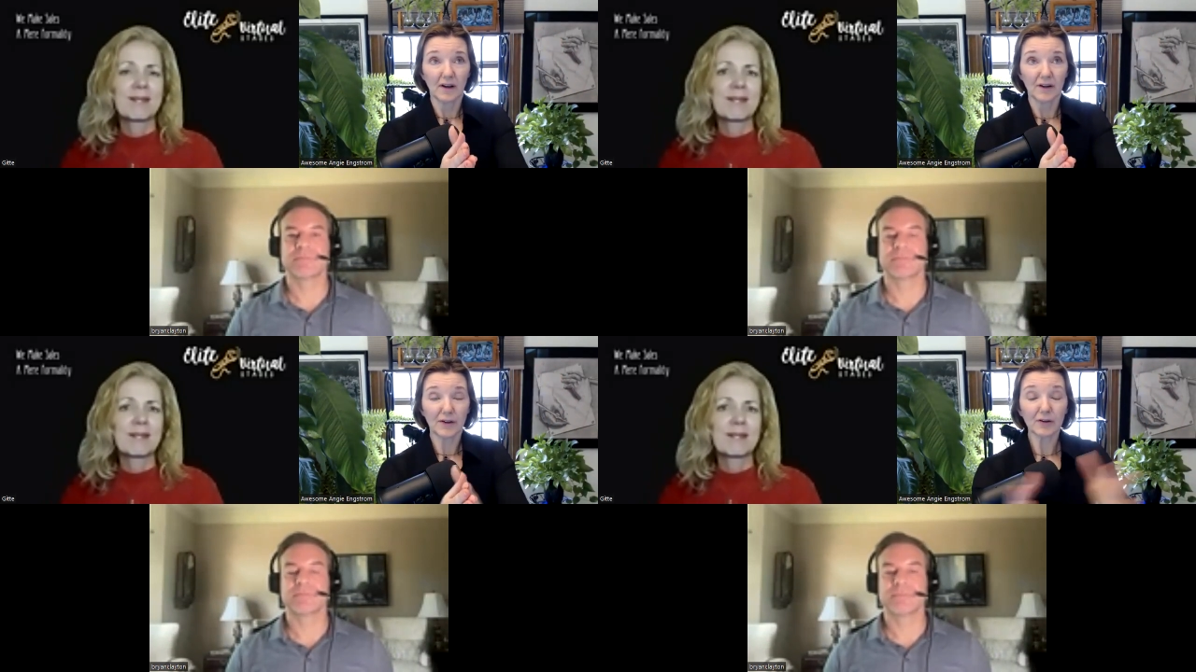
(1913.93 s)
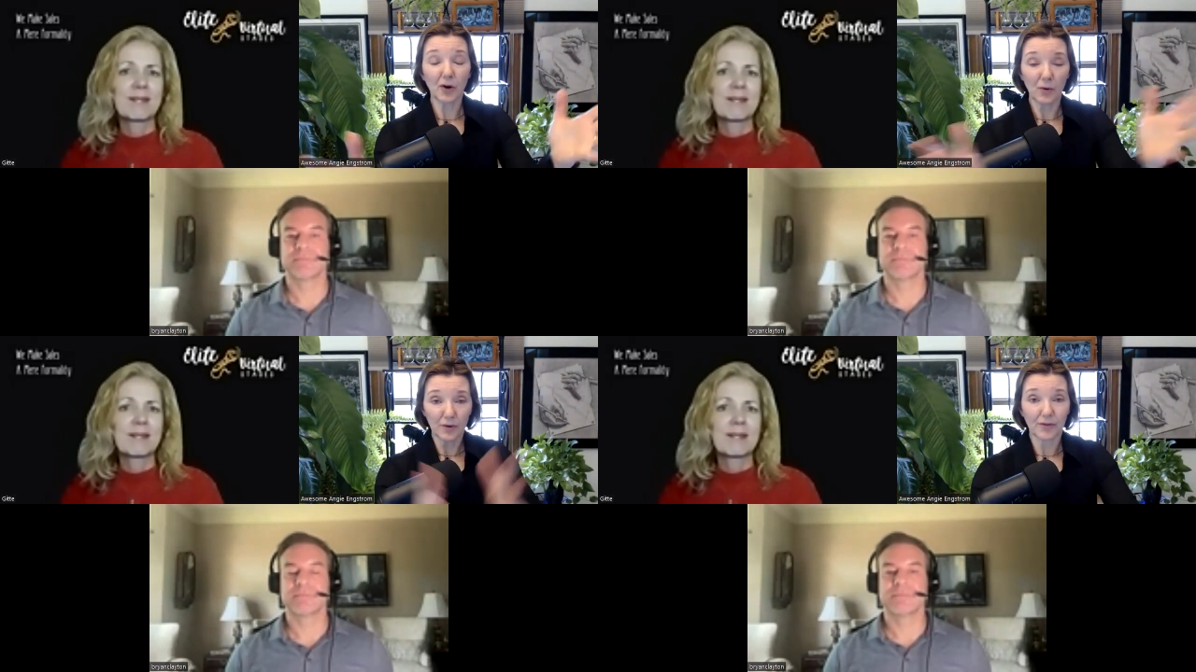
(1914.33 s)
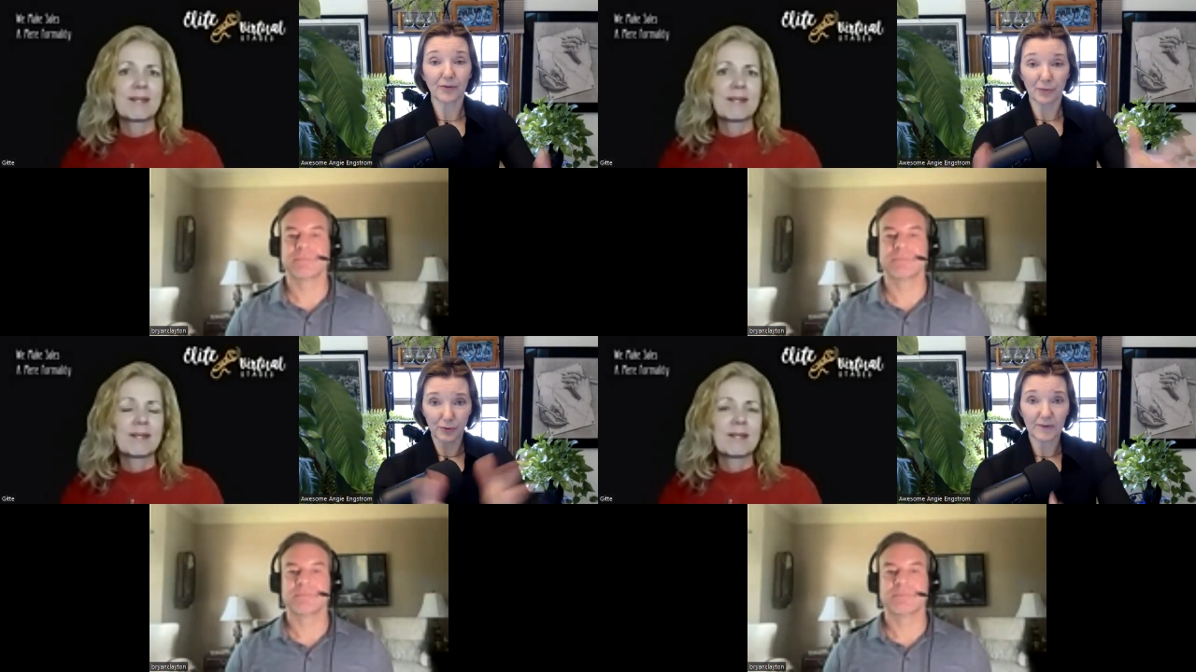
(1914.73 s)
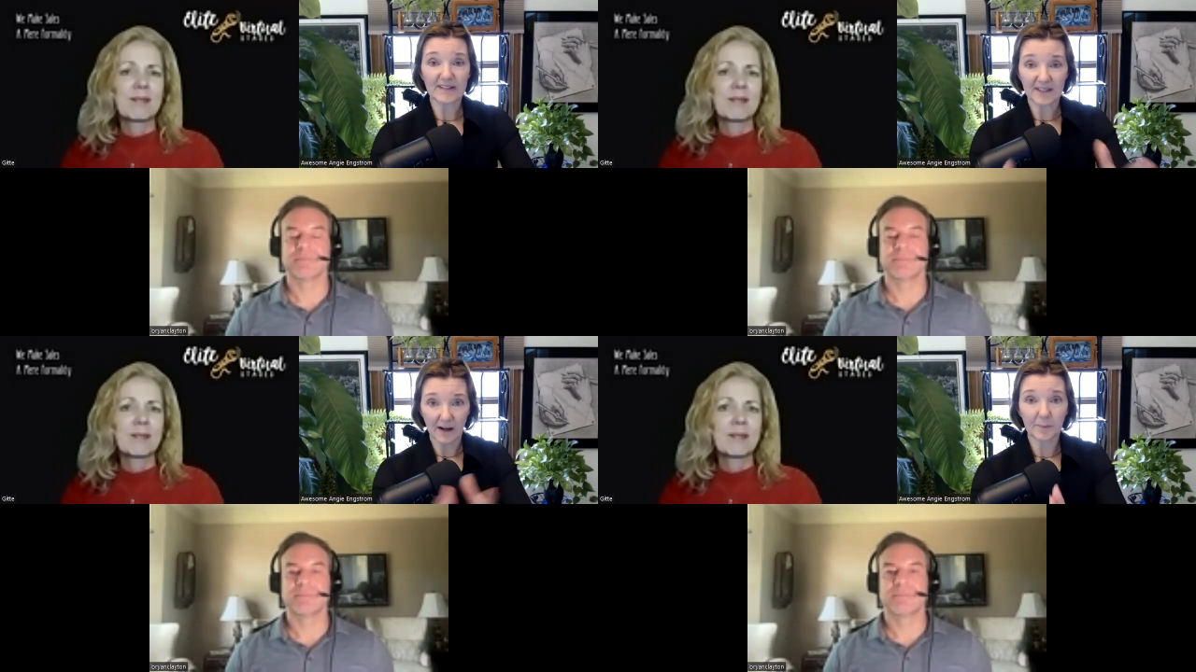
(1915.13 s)
Speaker 1: you're going through
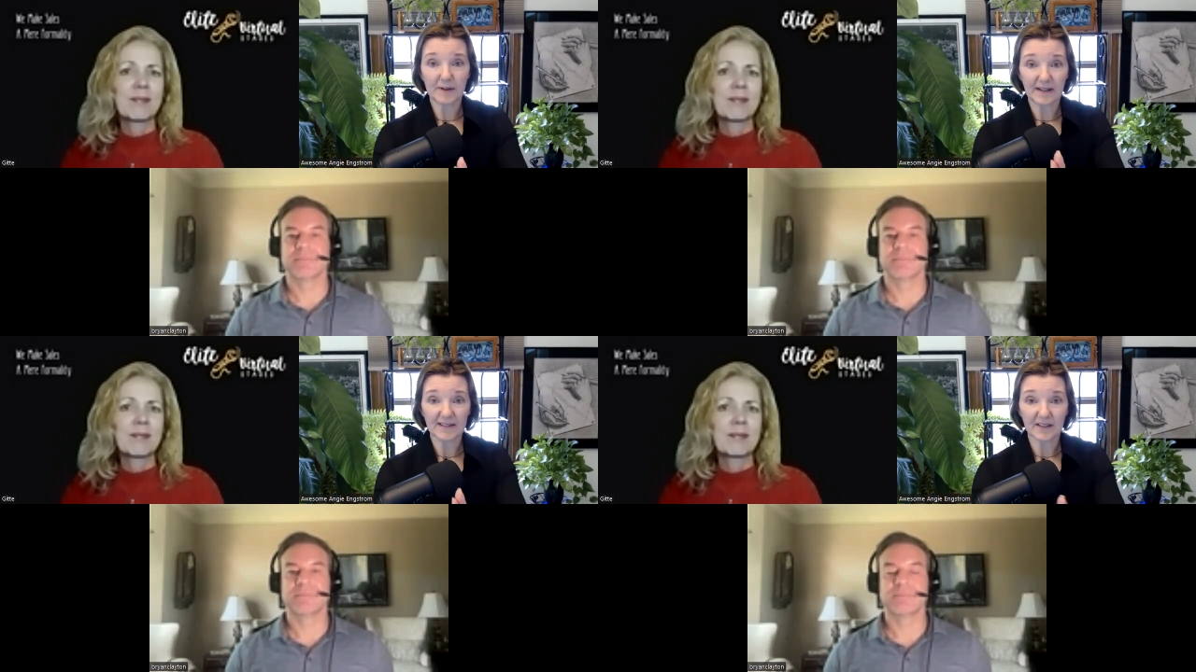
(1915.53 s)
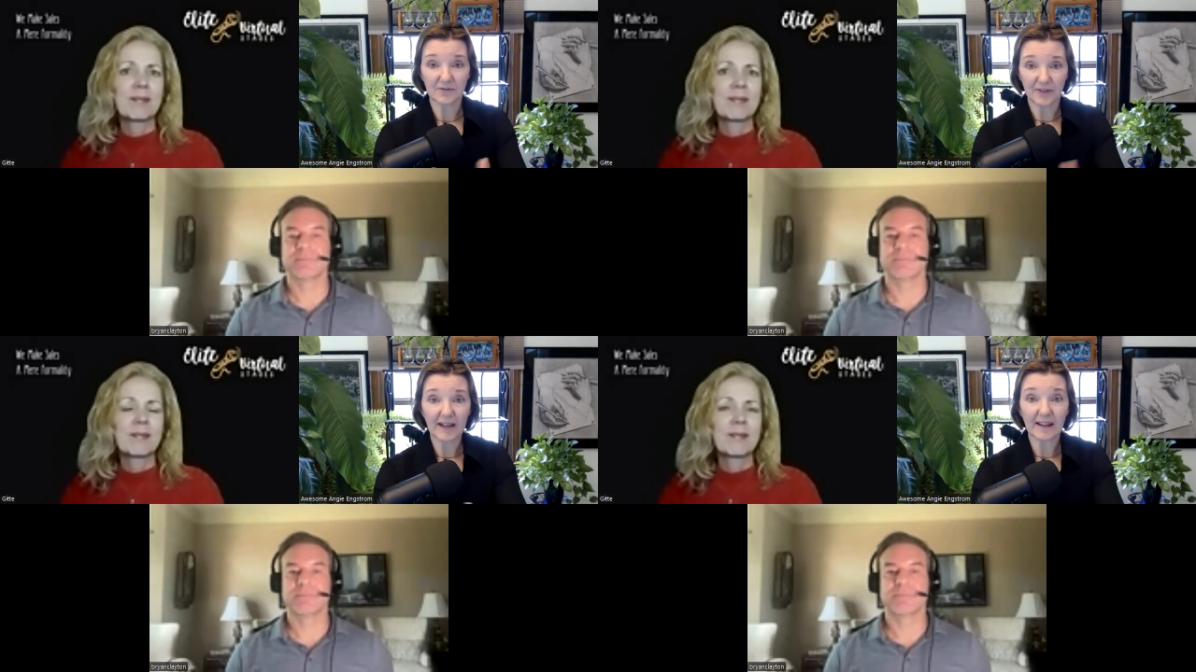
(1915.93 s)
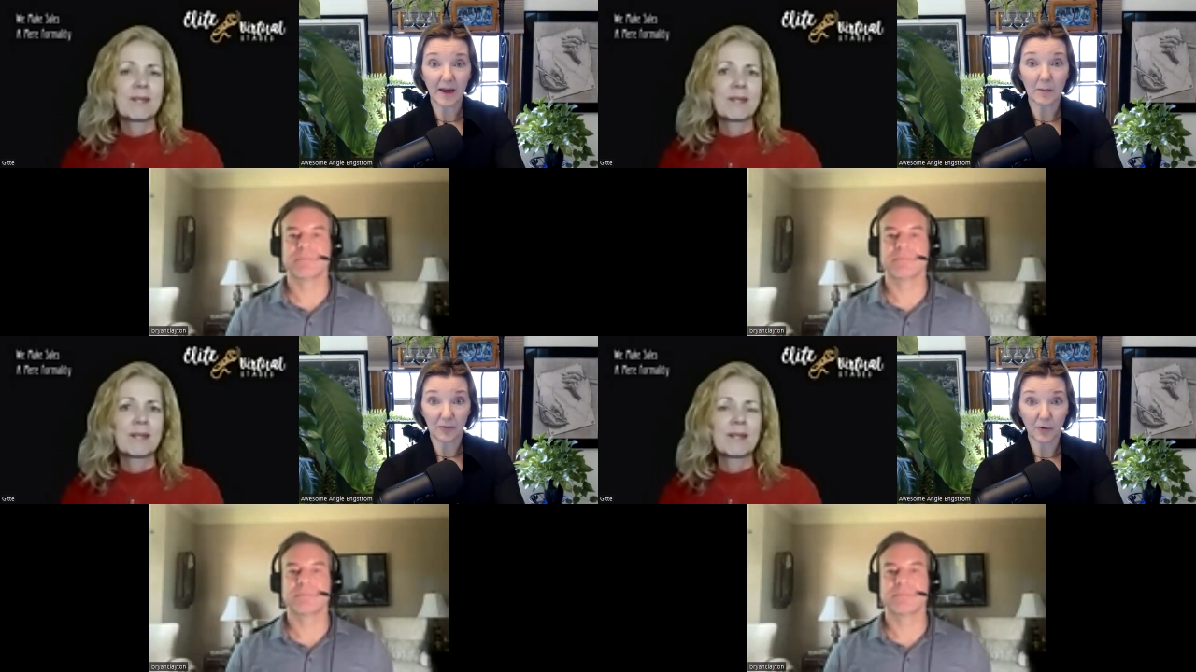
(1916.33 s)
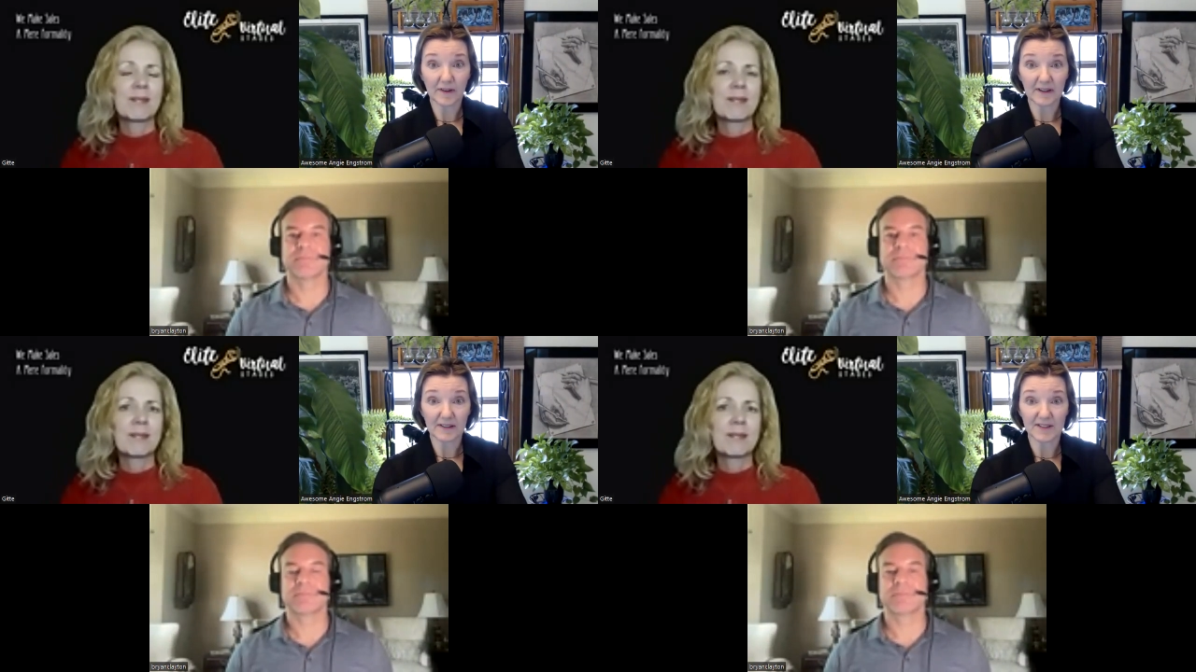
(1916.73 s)
these companies and vetting them for
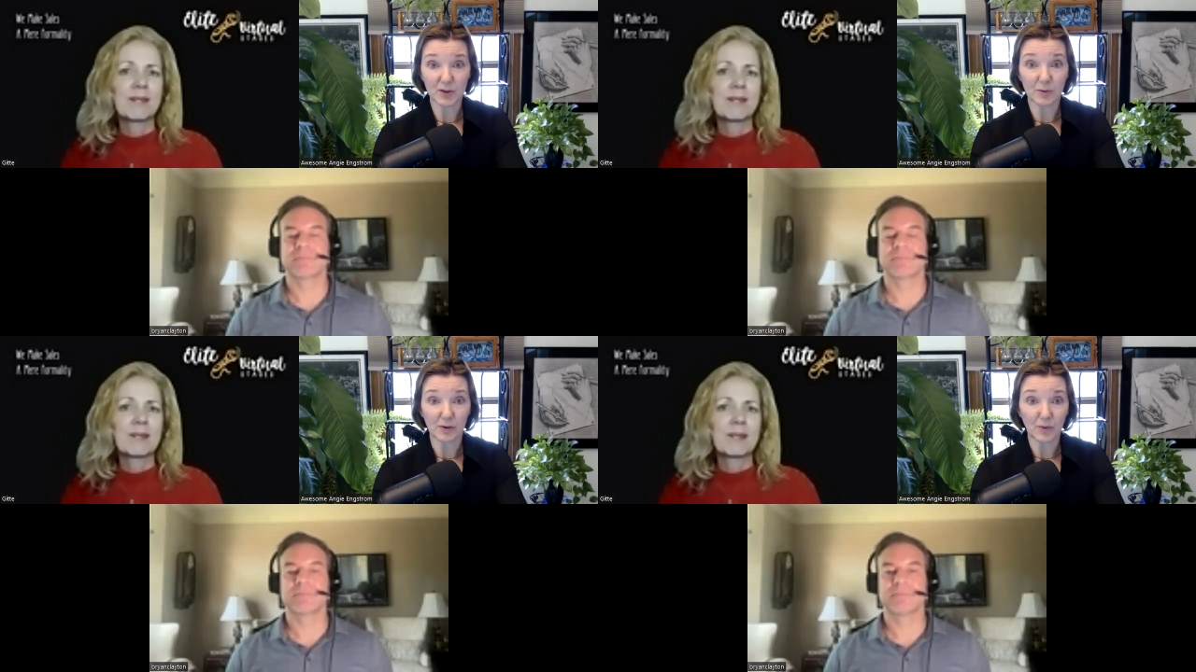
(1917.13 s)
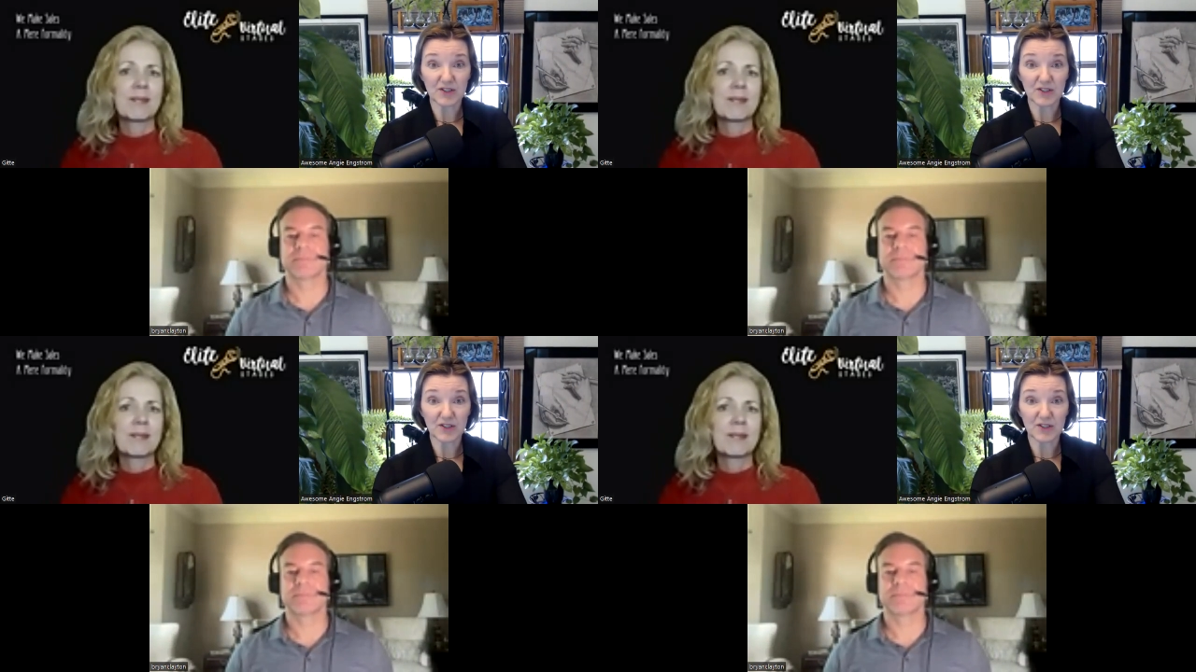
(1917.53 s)
the consumer,